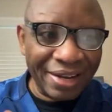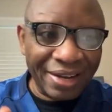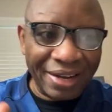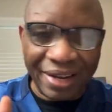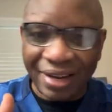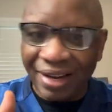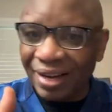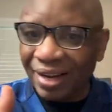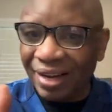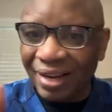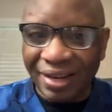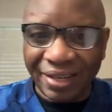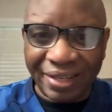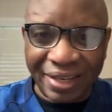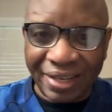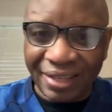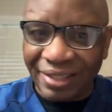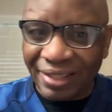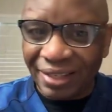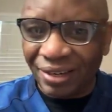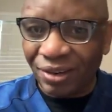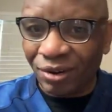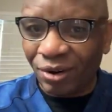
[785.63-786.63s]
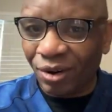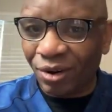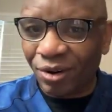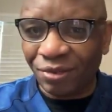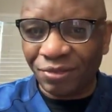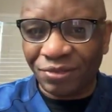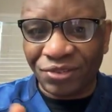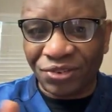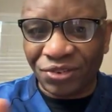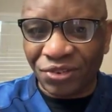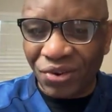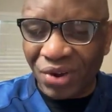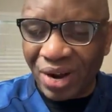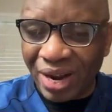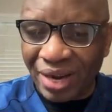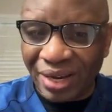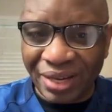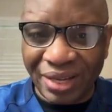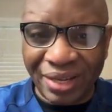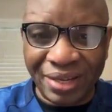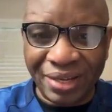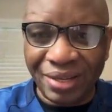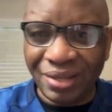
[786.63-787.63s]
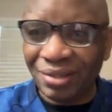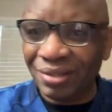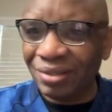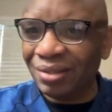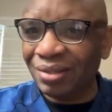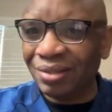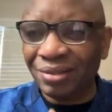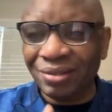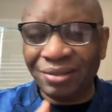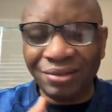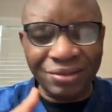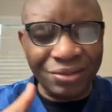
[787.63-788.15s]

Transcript: There's a lot of training